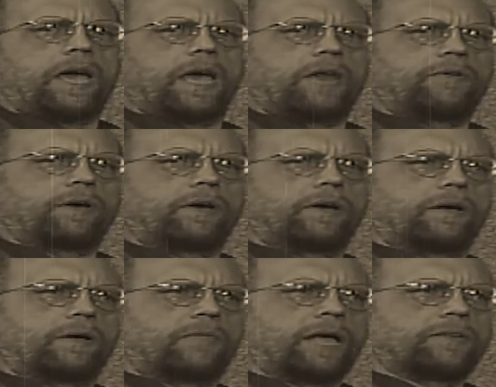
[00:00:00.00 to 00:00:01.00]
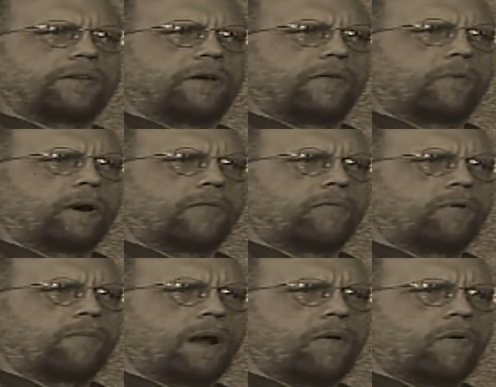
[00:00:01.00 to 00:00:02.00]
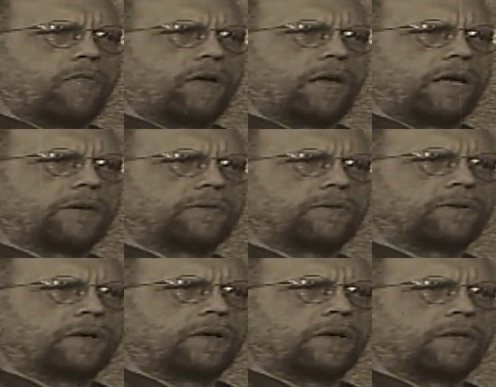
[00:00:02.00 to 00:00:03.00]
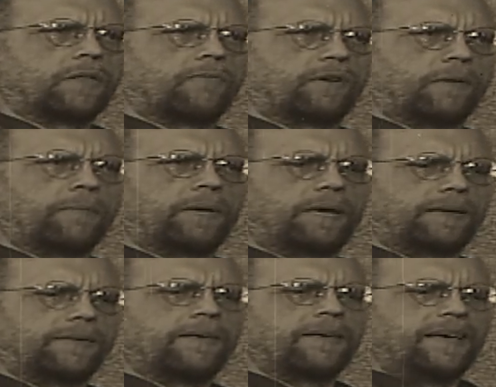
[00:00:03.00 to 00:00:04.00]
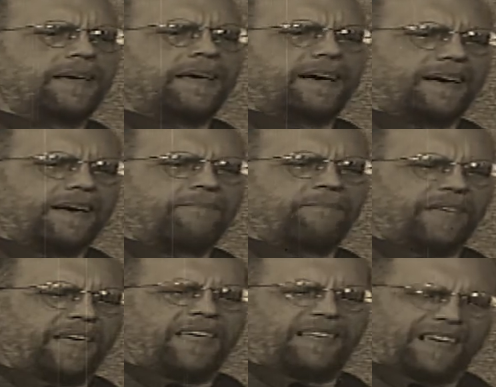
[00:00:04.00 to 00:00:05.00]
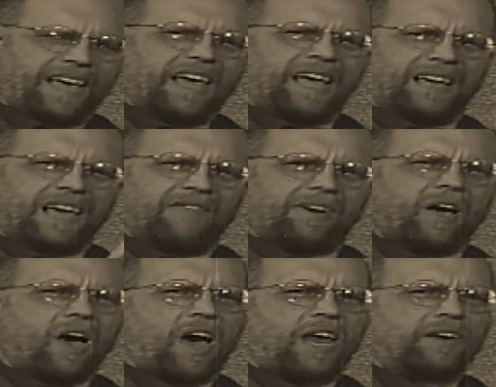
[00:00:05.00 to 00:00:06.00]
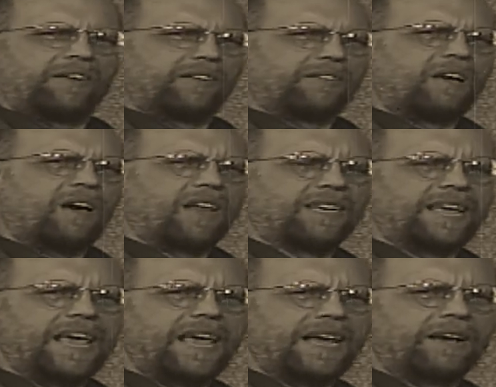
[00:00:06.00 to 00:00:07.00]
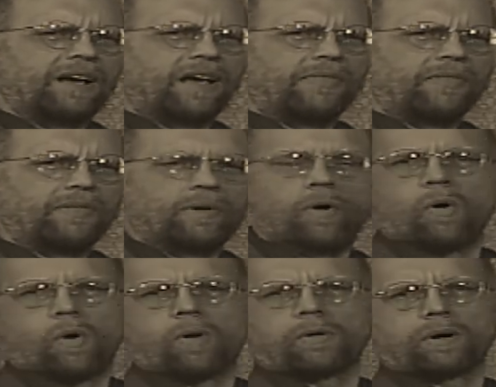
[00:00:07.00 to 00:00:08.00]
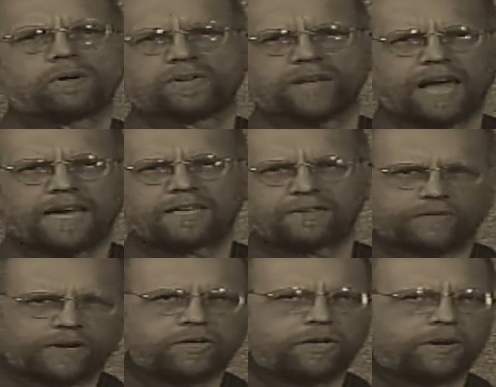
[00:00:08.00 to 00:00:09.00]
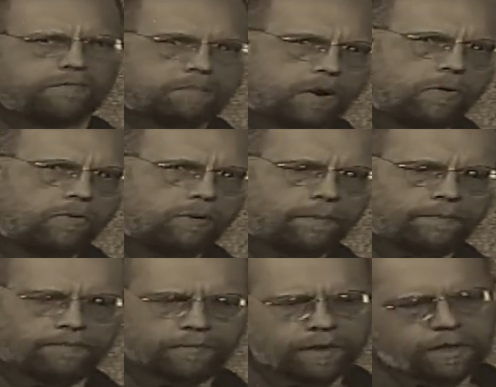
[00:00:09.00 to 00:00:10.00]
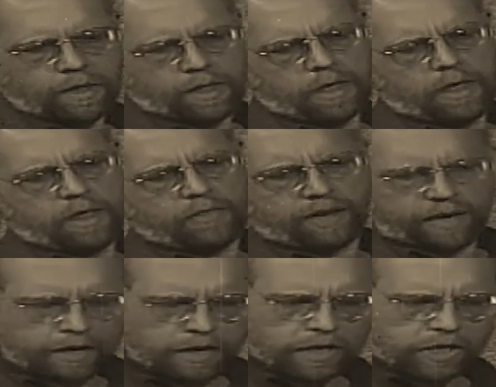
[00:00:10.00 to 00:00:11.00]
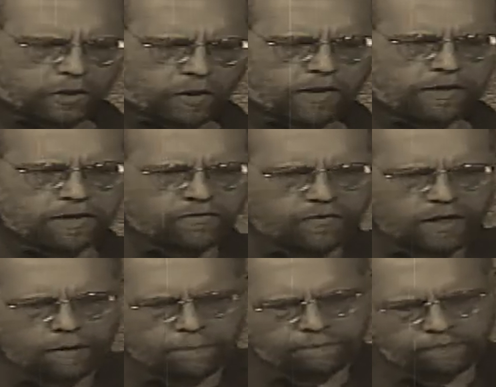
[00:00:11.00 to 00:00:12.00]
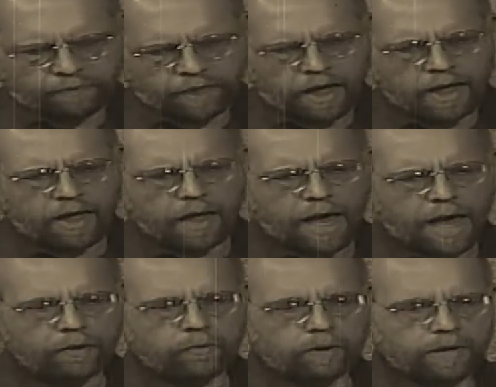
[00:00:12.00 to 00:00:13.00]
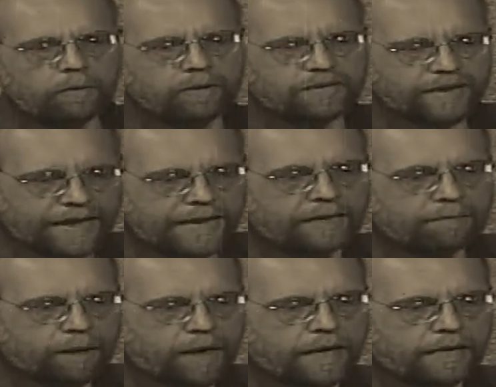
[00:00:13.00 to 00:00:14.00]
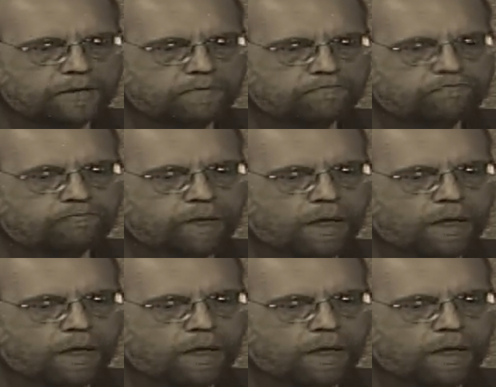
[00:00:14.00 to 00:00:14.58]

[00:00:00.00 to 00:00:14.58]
And that's another one of the Romero things. The Philippines have an odd odd take on the horror science fiction mode. I think you're going to enjoy this film. I really was taken by it.